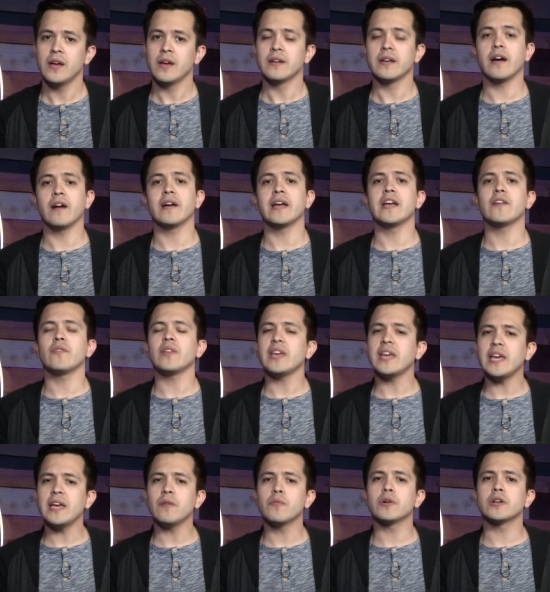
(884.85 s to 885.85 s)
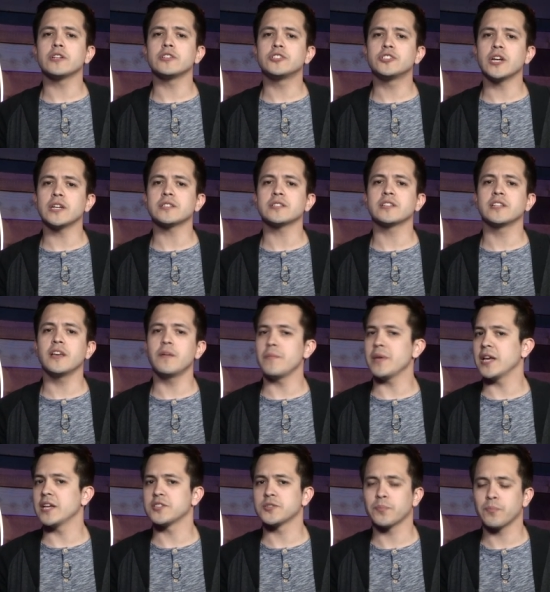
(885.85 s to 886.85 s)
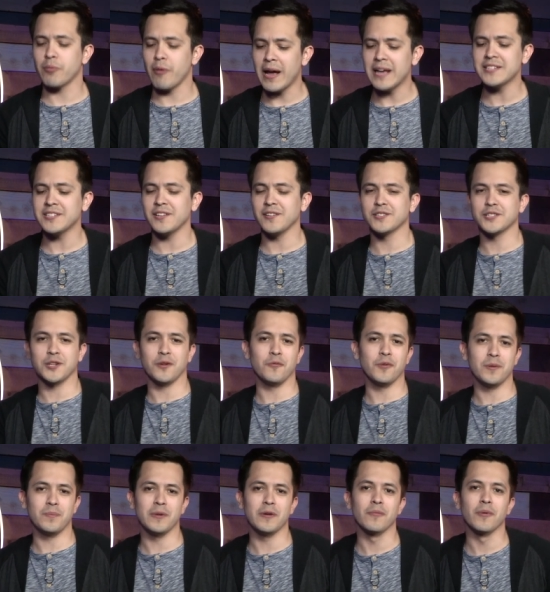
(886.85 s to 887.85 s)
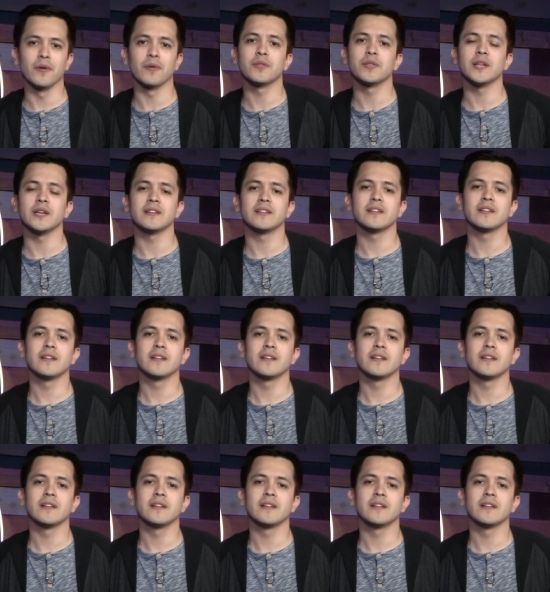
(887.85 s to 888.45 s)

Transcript: Now, if He were to just give me His presence, it would be worth it.